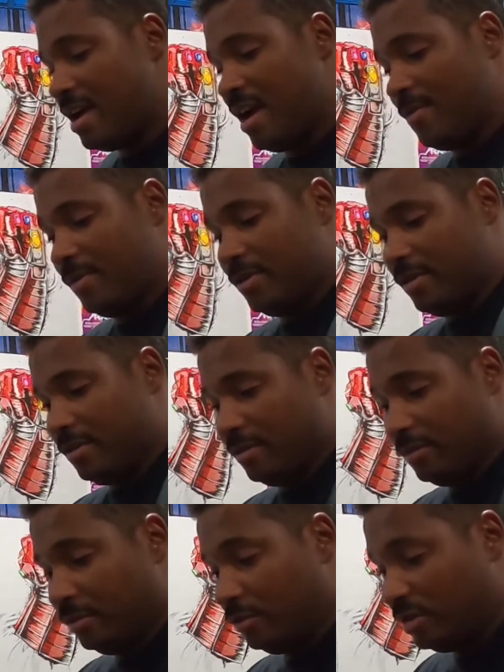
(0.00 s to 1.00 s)
I will
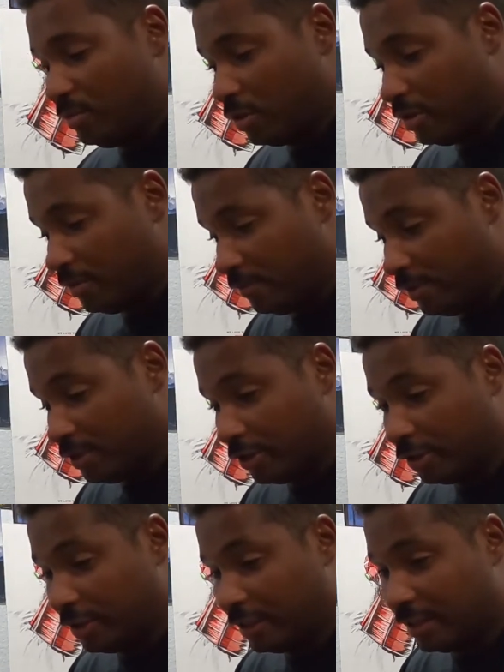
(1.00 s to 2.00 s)
do some more
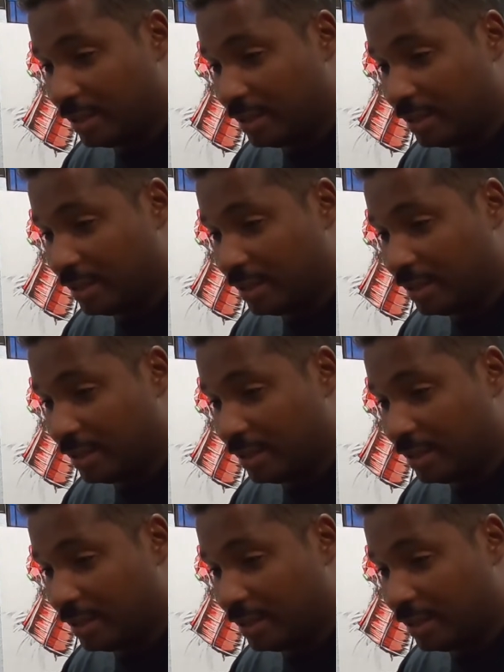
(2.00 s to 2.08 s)
research.